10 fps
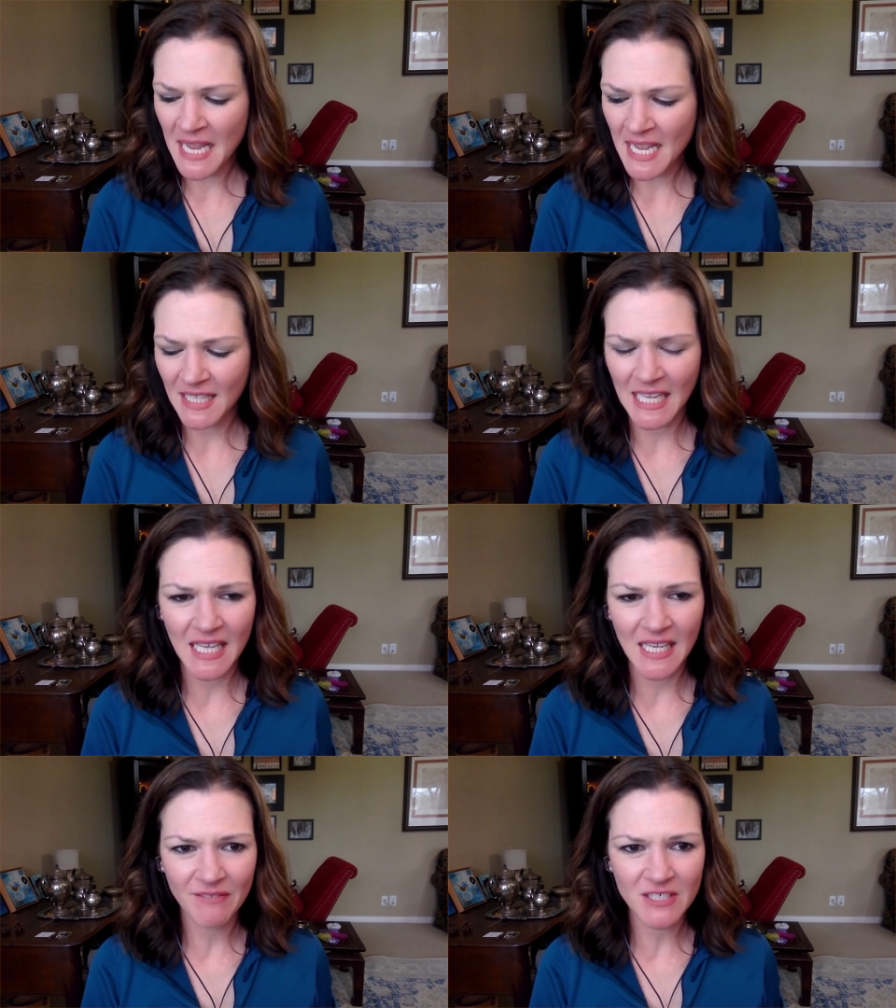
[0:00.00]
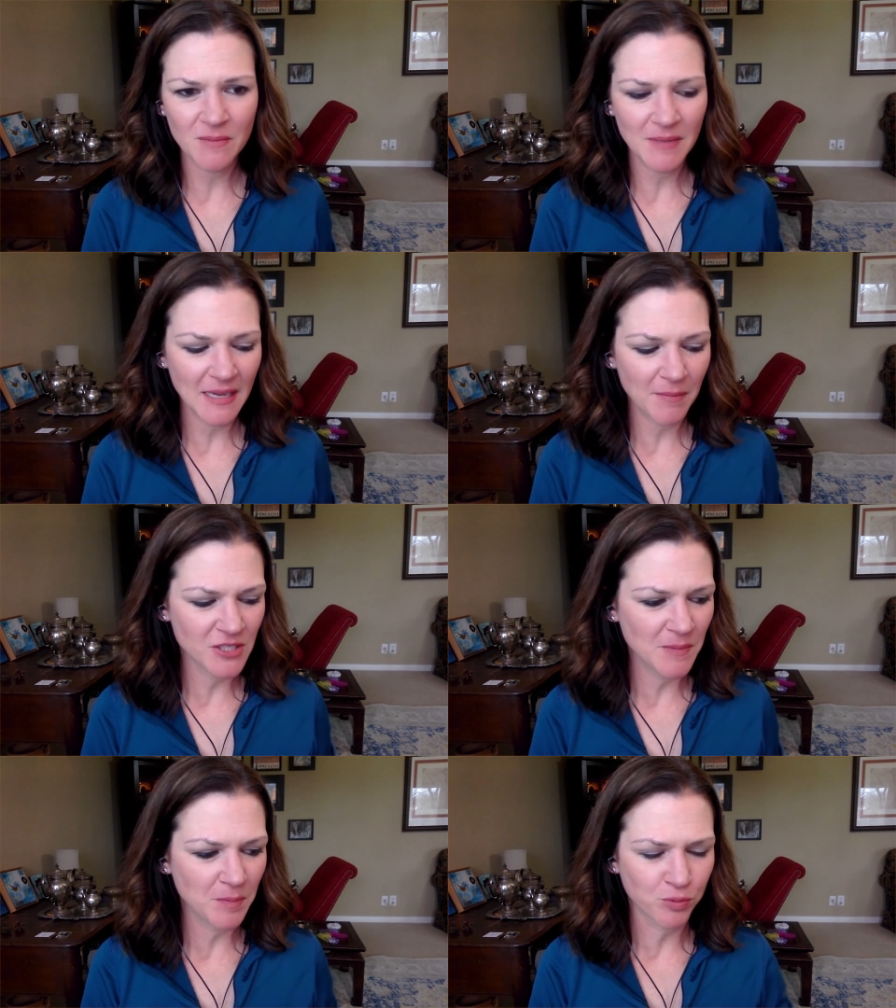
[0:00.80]
man, like, even to
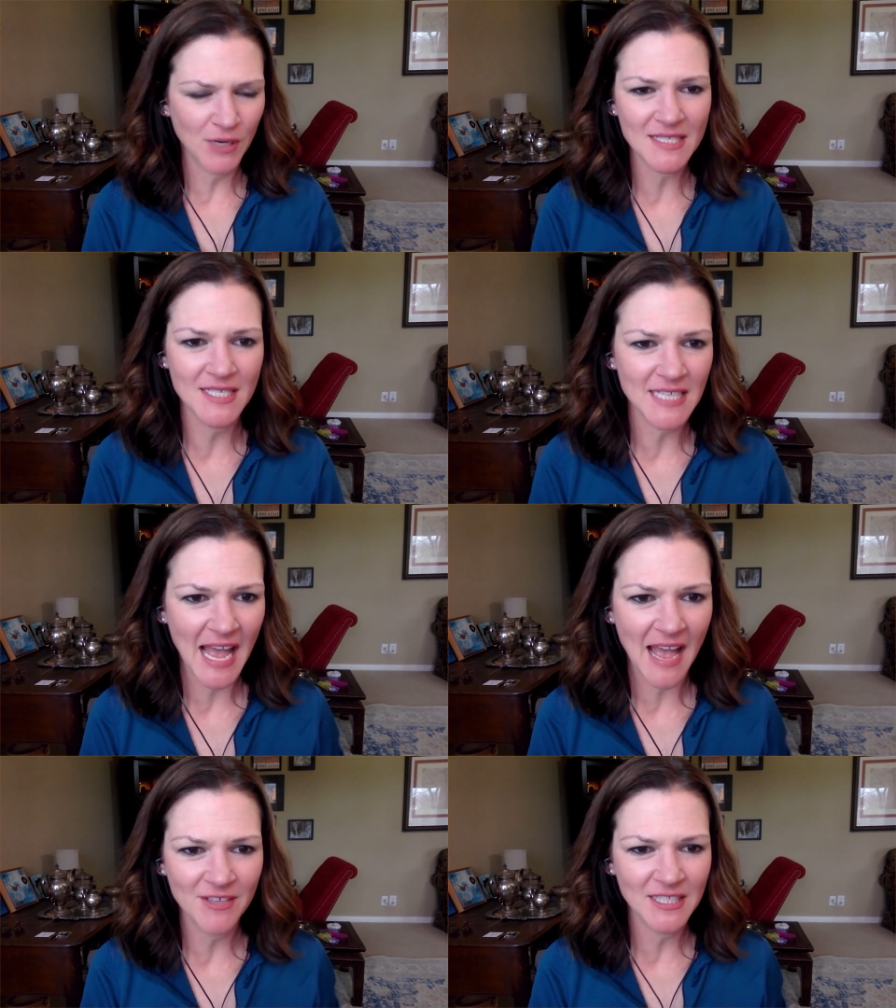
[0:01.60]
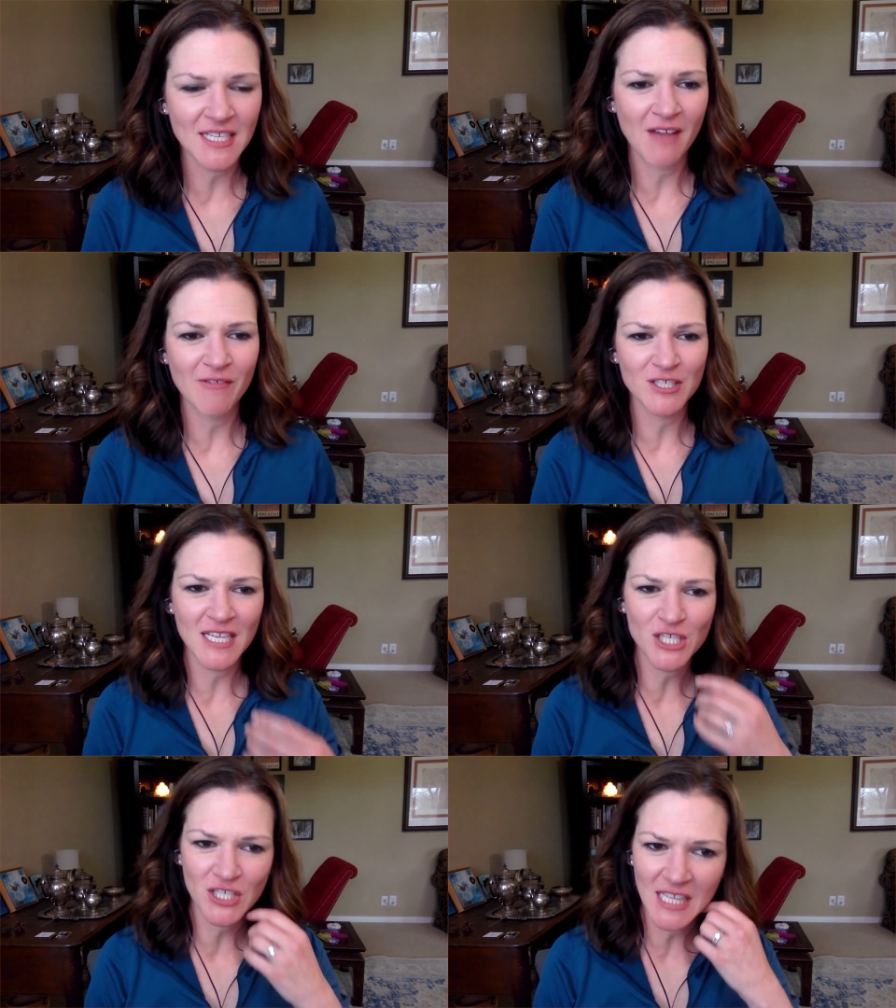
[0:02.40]
be able to be present to having this
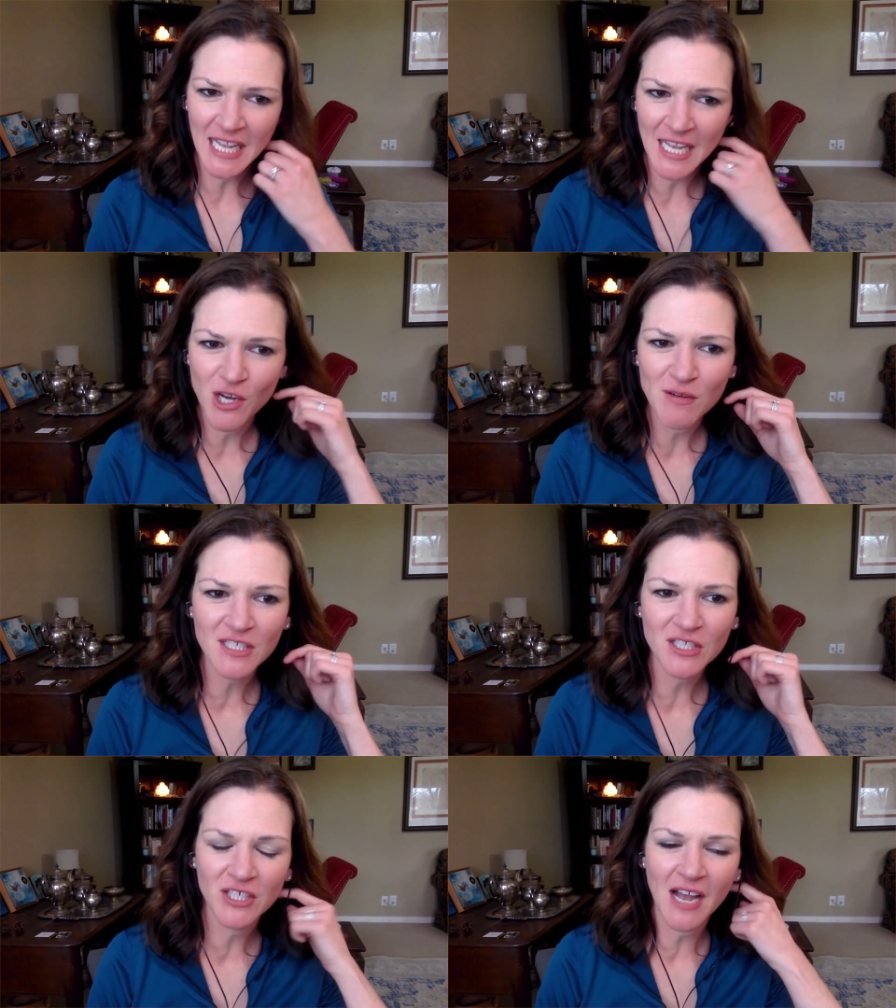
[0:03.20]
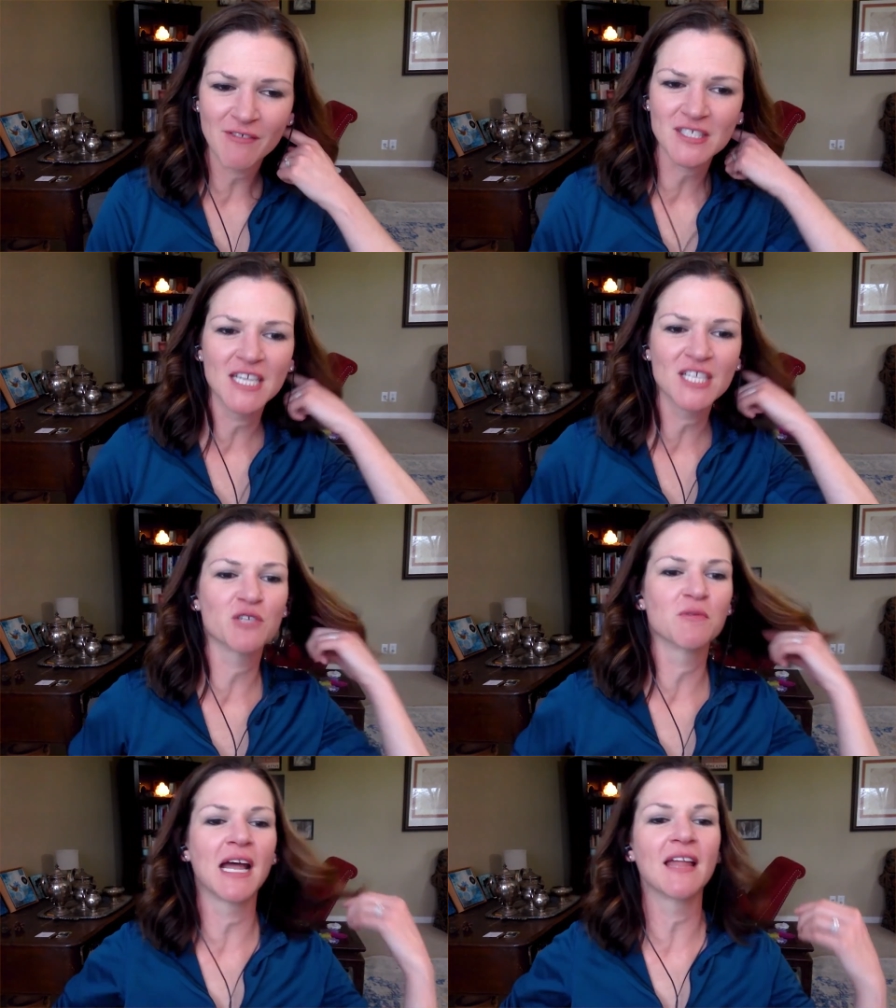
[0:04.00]
conversation, like, I know it's a good
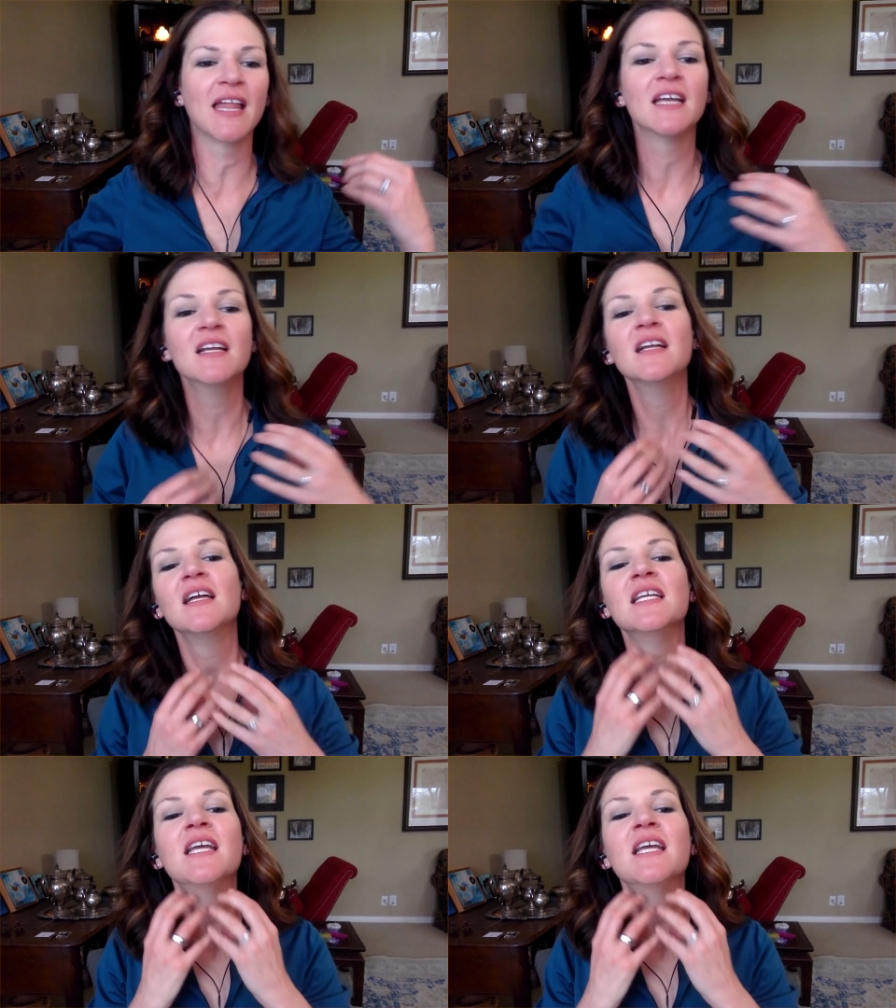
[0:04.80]
conversation when I like